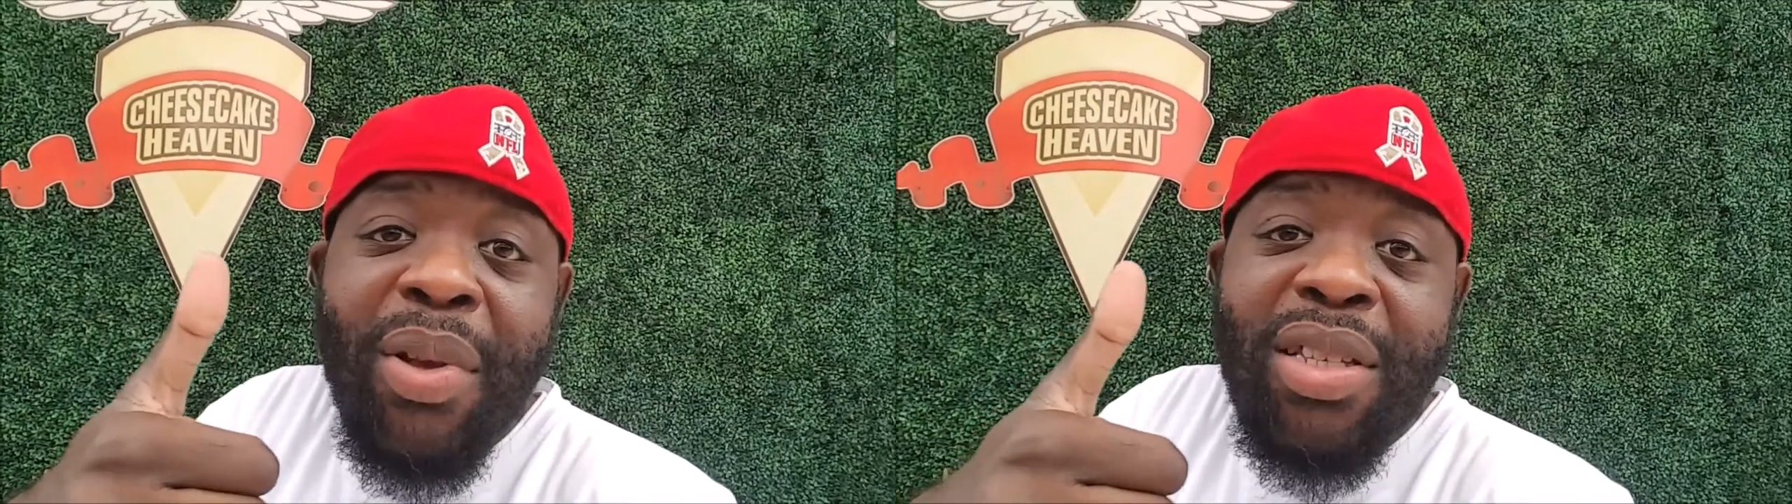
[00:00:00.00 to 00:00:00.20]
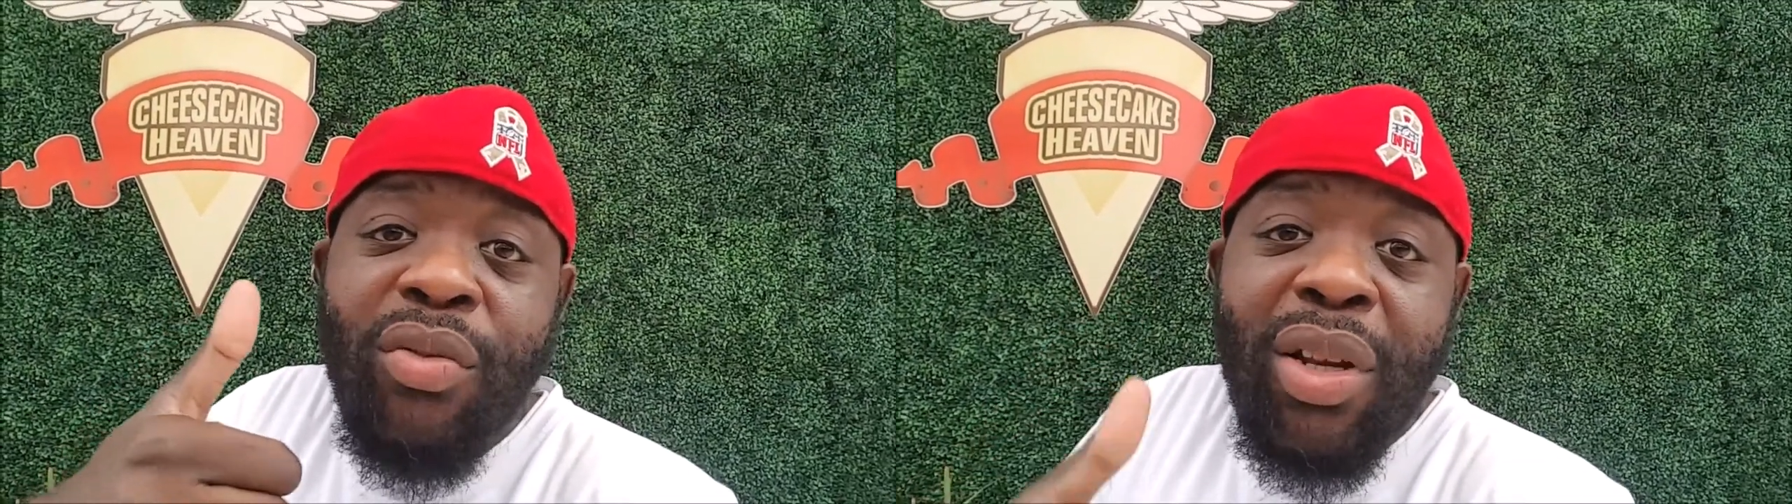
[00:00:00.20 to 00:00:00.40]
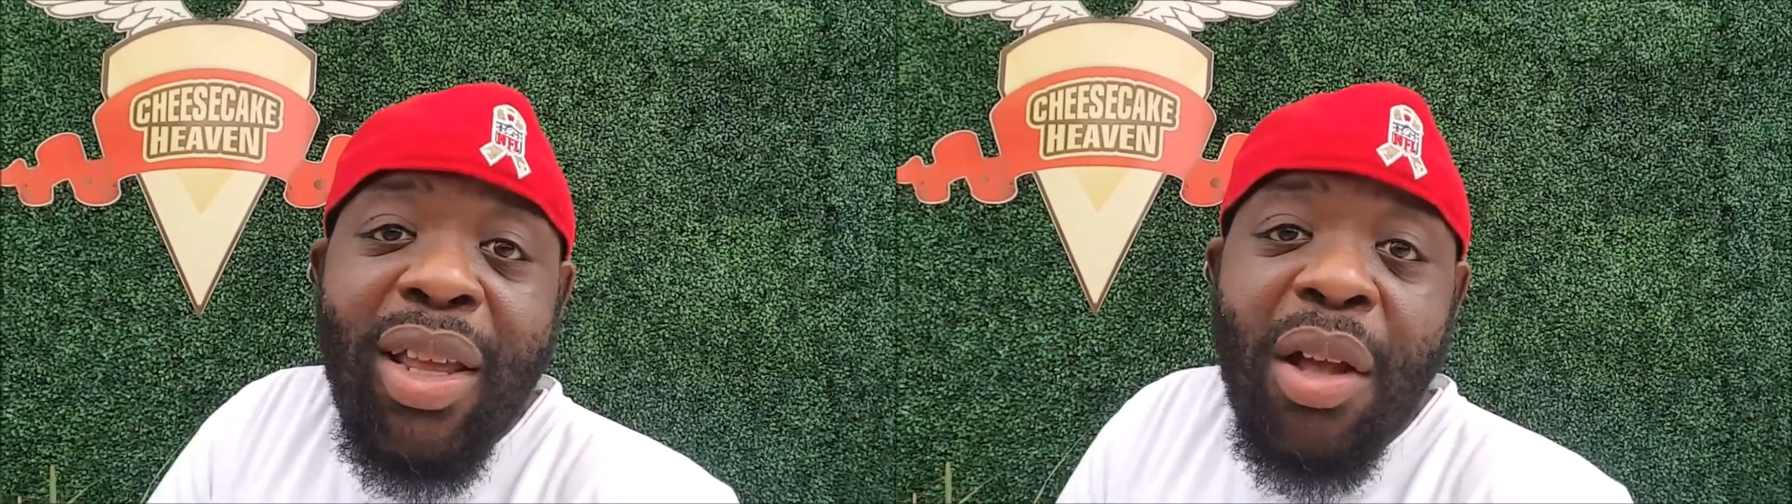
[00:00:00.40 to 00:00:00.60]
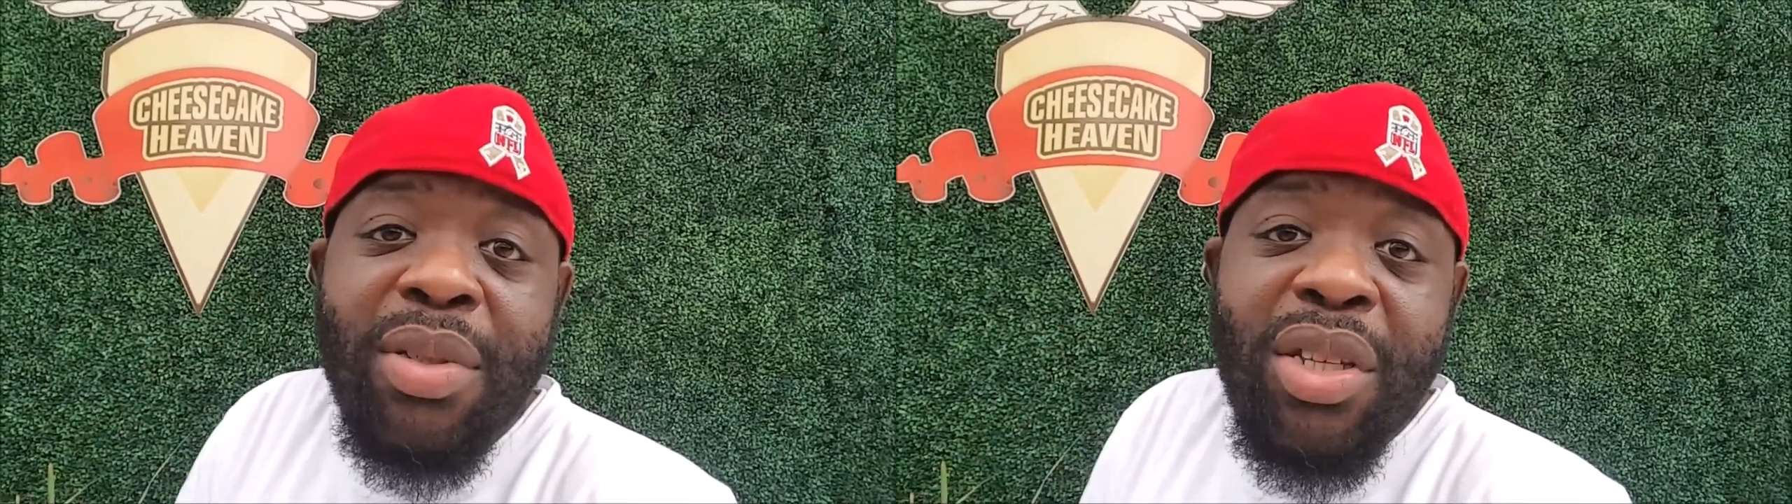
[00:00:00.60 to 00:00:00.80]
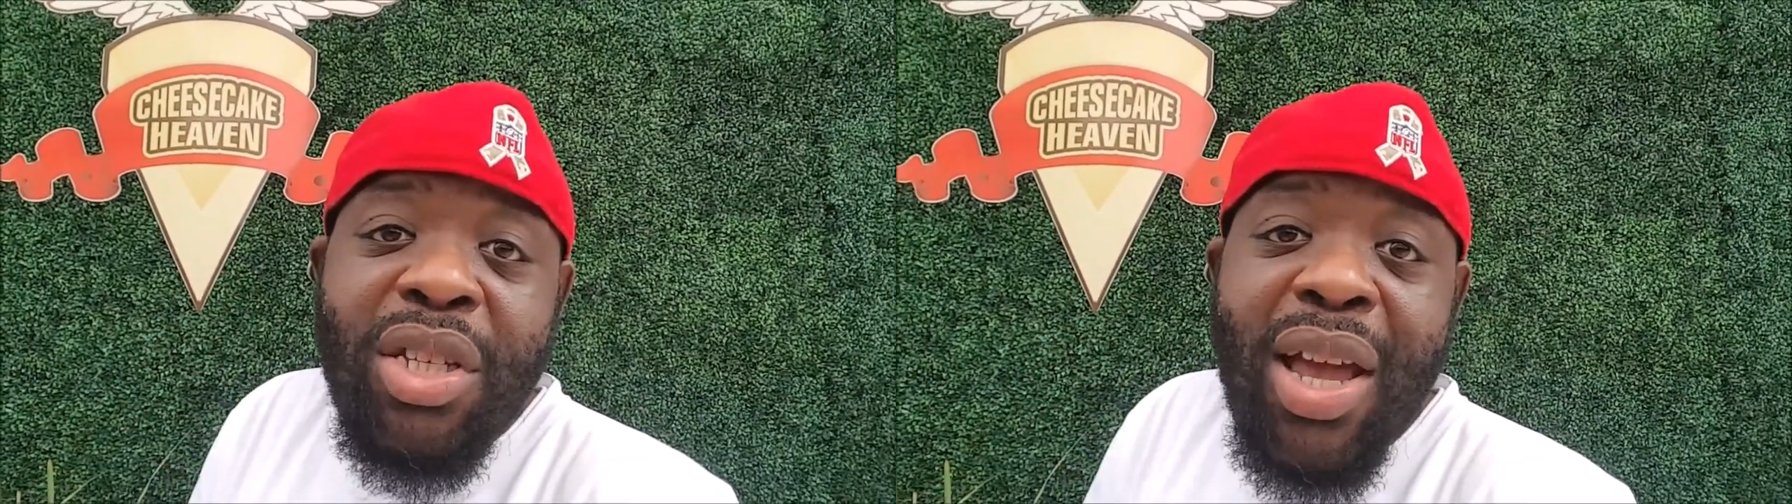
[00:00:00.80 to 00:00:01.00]
because it really
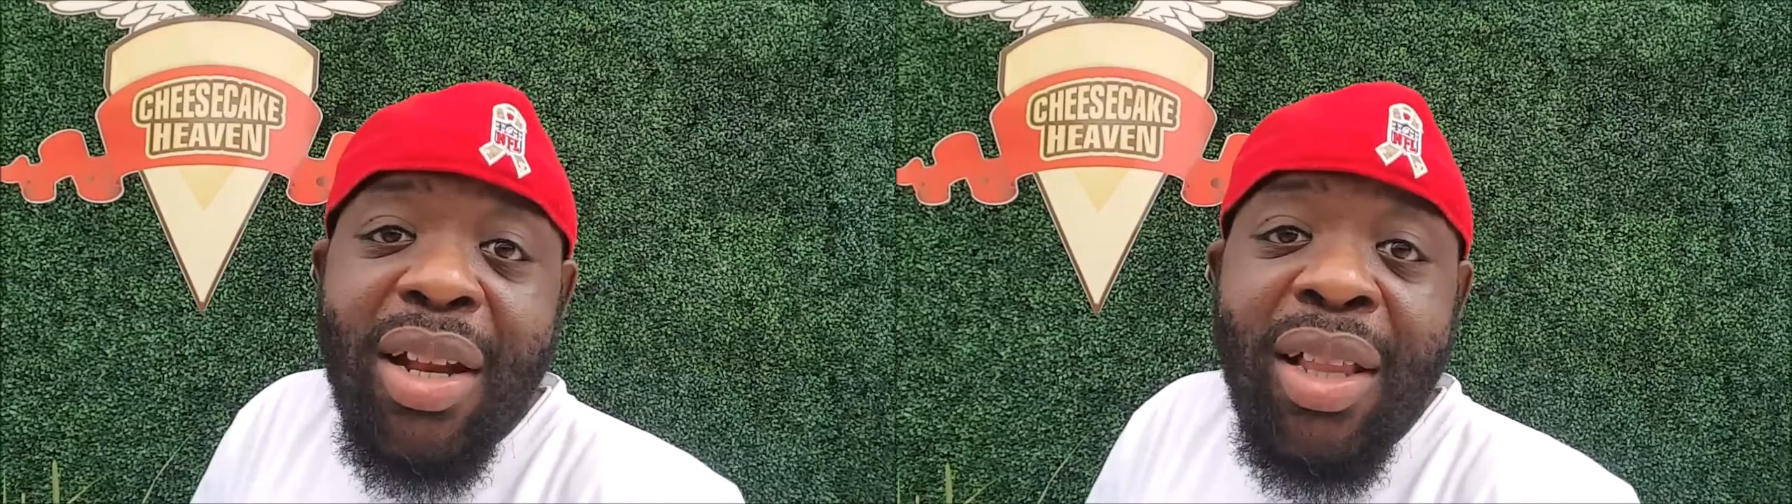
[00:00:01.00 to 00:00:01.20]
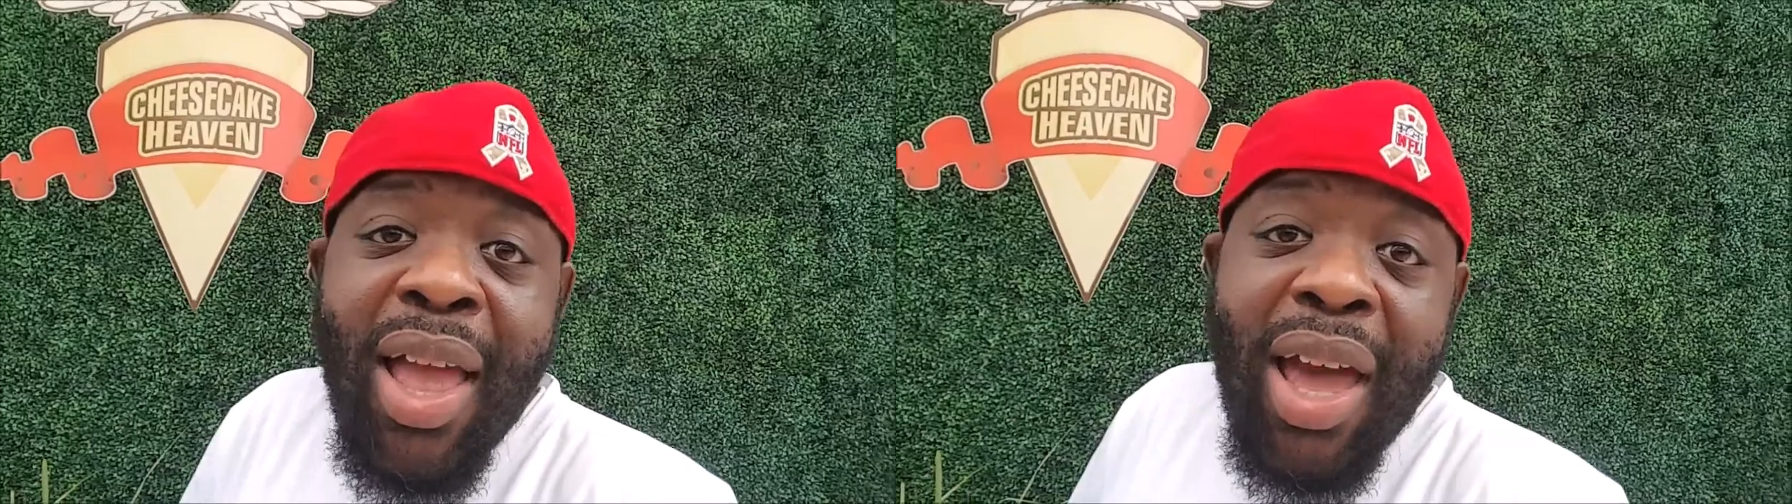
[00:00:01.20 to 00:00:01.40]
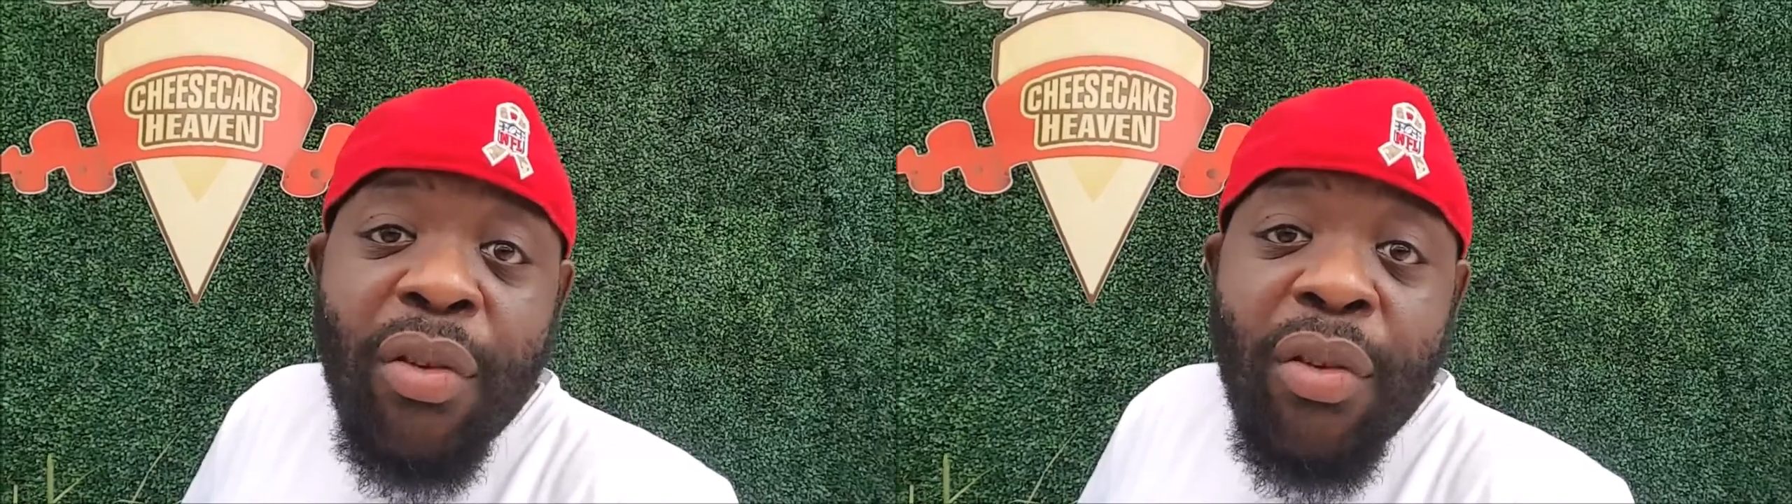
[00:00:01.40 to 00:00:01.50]
helps the channel.